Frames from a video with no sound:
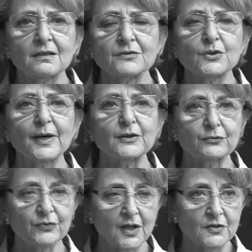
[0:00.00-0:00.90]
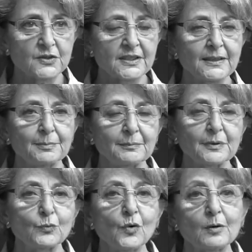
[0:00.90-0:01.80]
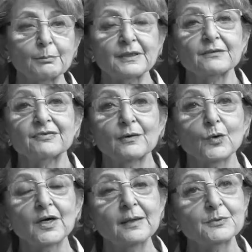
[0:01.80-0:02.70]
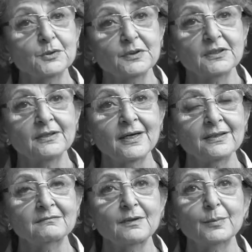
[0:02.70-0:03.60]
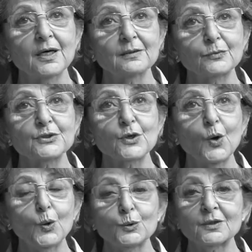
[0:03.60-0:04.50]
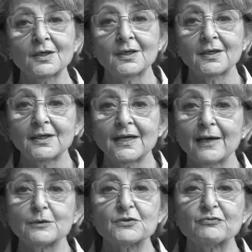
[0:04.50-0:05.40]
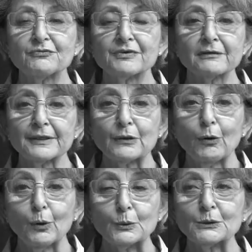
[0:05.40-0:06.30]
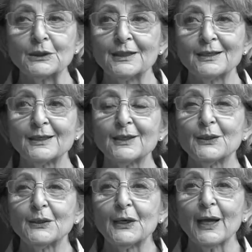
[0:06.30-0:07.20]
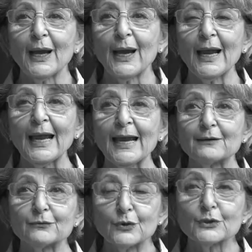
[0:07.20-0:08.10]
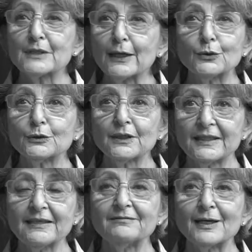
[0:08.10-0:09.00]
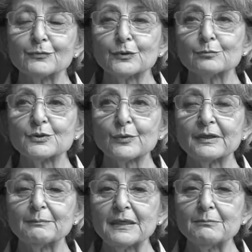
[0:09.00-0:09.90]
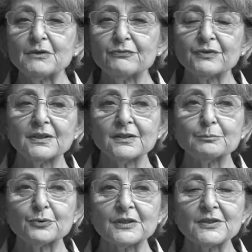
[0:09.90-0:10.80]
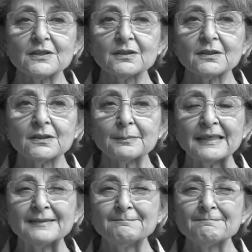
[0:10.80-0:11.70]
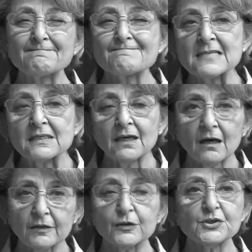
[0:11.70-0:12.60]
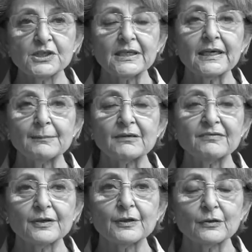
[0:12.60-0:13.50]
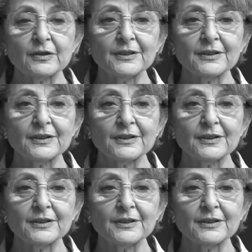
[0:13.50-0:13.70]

so I could fall asleep and be warm. But if I woke up during the night and the bottle was cold, I was very cold. And of course, I couldn't leave that room, so it made me feel imprisoned a little bit. Although she came in very early